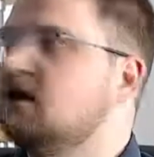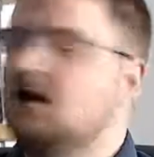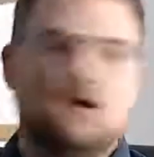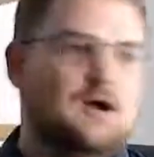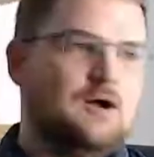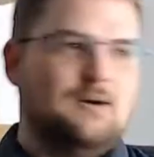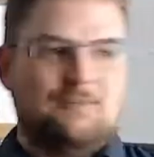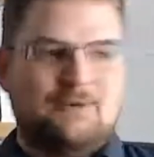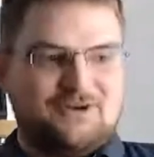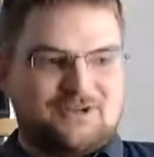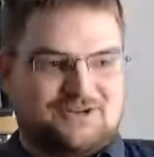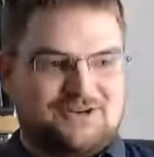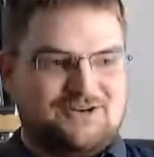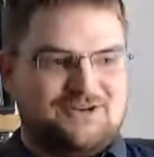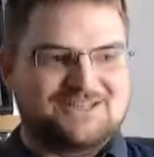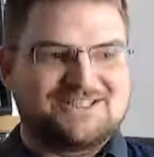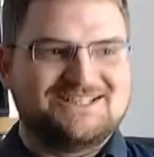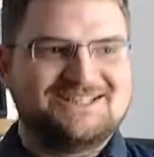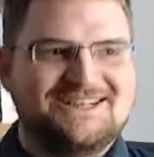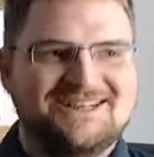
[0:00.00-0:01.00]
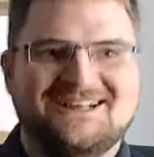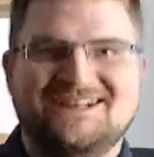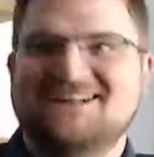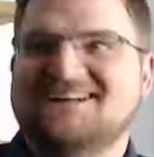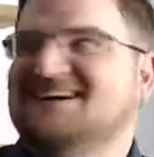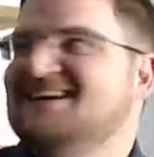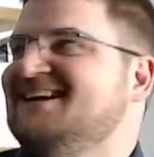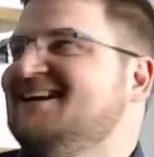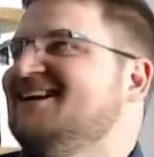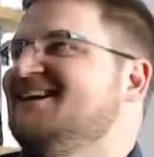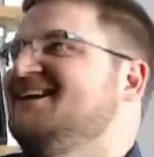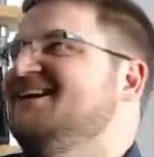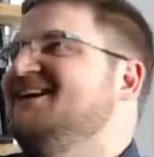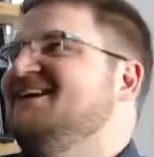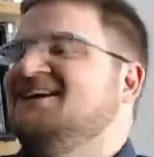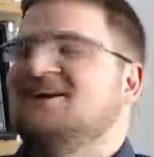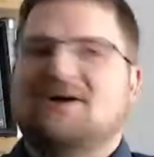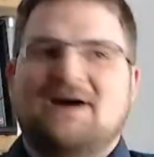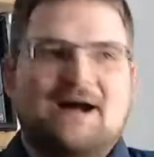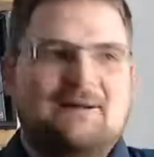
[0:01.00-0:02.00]
Oh my God!
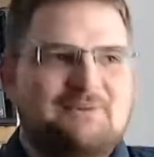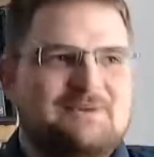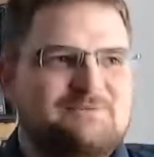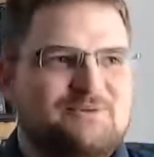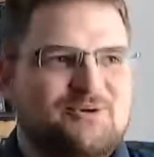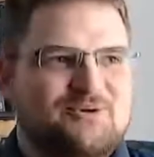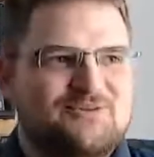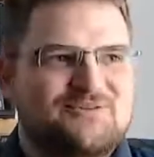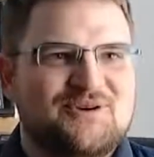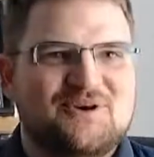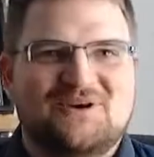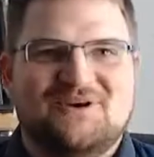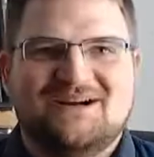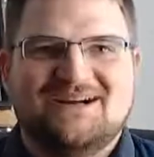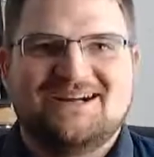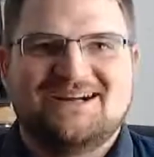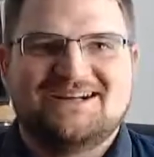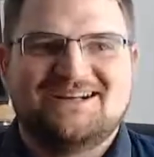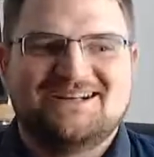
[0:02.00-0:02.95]
Oh, how many more have we got?